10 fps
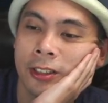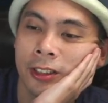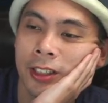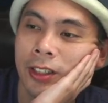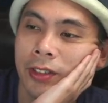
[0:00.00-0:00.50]

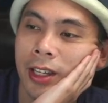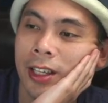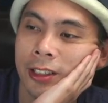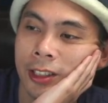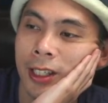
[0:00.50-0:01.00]
sleeve
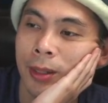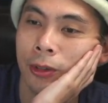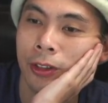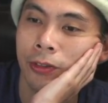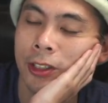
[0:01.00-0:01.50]
gasket
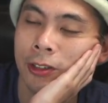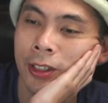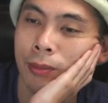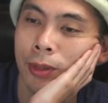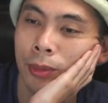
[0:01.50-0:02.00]
keyboard
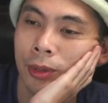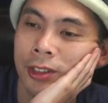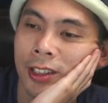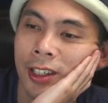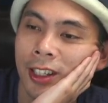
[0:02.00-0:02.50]
featuring a minimal
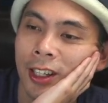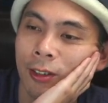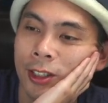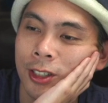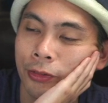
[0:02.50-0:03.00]
design
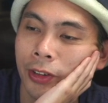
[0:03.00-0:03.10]
language,